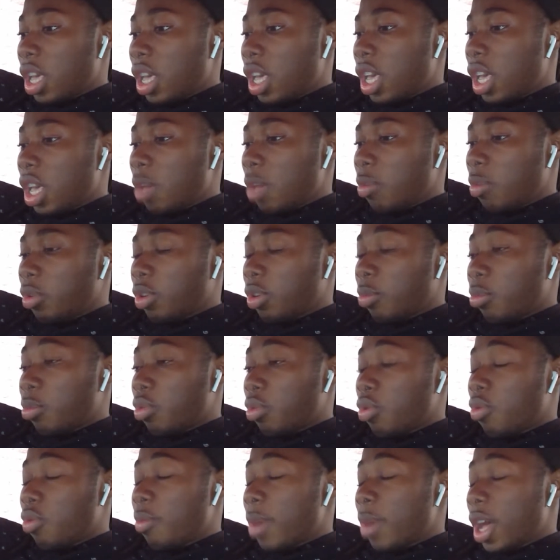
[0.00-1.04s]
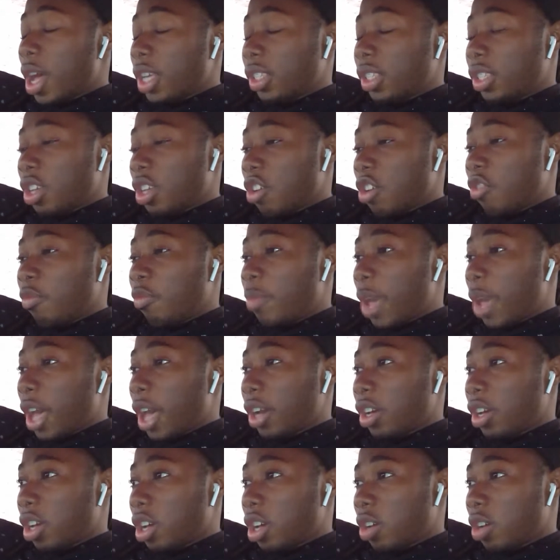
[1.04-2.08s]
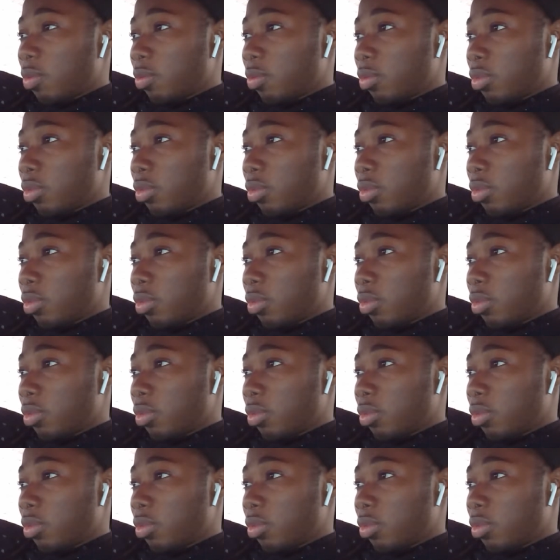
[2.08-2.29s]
able to pull myself back up